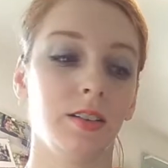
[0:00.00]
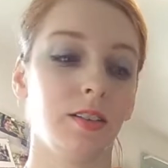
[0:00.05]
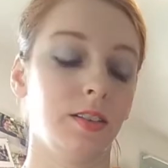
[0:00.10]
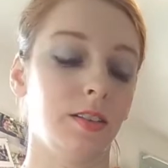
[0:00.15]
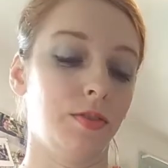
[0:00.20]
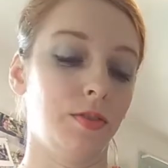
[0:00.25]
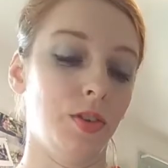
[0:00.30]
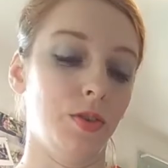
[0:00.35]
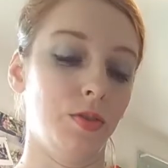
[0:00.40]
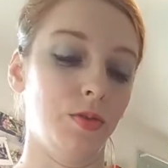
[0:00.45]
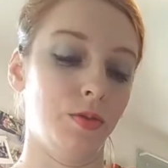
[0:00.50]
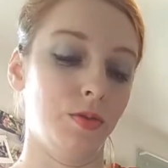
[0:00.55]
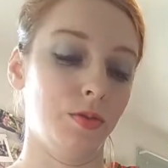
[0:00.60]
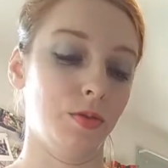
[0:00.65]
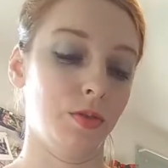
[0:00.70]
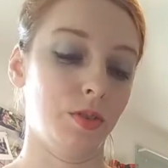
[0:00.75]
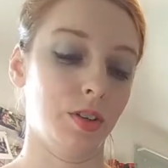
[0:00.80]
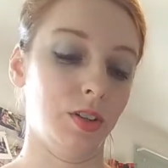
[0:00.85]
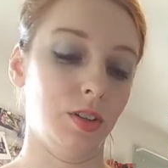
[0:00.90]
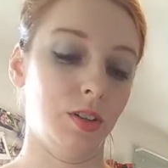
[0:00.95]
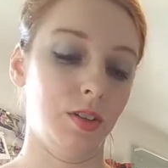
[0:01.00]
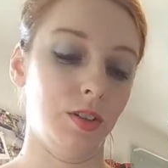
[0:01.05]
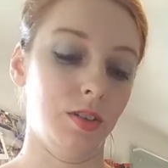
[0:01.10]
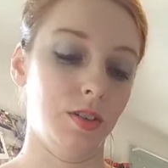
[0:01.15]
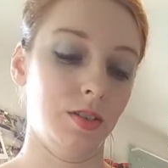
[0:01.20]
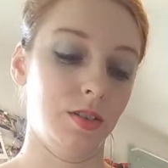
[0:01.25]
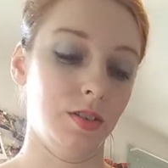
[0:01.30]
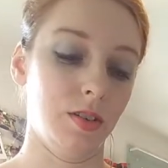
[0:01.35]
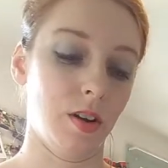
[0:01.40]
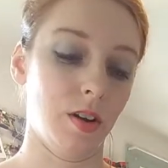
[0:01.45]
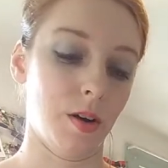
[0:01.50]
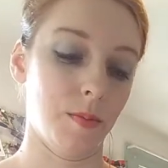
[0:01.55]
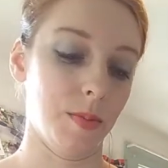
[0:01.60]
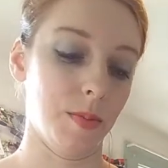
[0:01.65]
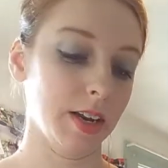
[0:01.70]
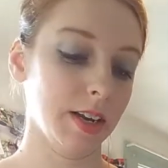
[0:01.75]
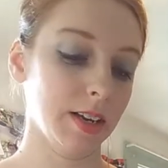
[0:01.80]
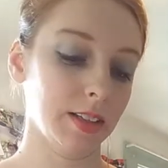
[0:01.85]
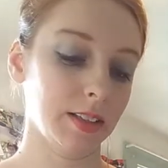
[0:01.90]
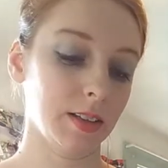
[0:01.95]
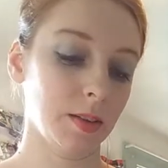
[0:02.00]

If you are making